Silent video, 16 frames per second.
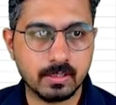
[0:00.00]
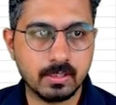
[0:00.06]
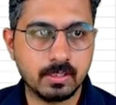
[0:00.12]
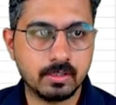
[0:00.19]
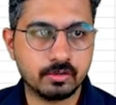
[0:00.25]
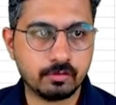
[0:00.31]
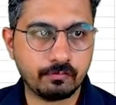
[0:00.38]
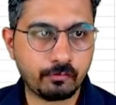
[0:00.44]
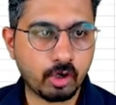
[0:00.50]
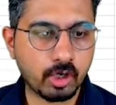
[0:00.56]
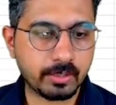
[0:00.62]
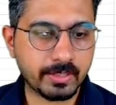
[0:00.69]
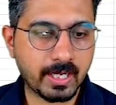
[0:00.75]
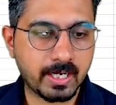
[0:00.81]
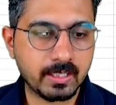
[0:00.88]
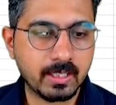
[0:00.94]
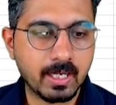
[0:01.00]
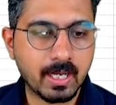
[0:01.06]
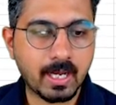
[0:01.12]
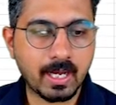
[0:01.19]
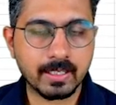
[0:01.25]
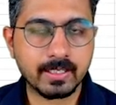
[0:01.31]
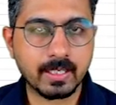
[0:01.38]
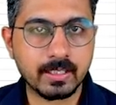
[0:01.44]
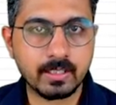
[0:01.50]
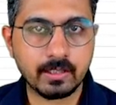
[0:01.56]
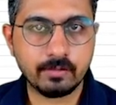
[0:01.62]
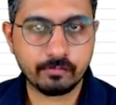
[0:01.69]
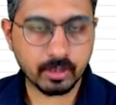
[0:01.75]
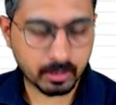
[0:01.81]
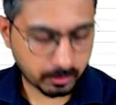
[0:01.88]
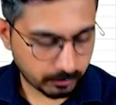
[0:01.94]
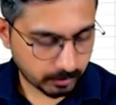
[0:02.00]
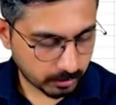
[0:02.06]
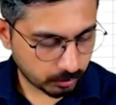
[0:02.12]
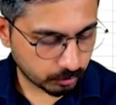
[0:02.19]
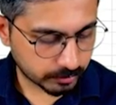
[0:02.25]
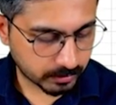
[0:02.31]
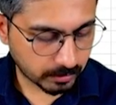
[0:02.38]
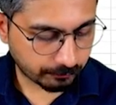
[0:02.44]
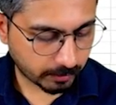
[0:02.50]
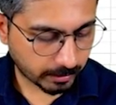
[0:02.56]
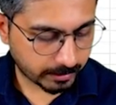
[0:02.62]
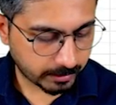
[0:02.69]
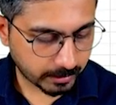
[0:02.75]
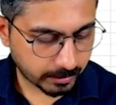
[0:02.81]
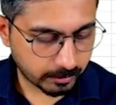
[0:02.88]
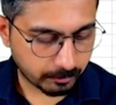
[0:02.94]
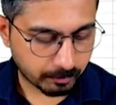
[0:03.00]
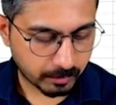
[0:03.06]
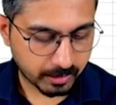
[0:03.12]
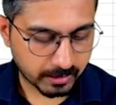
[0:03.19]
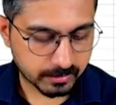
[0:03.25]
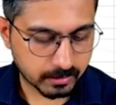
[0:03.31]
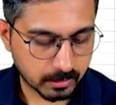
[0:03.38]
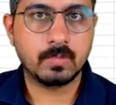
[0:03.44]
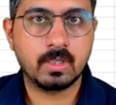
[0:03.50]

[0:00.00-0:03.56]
So for that, I can effectively use the find and replace.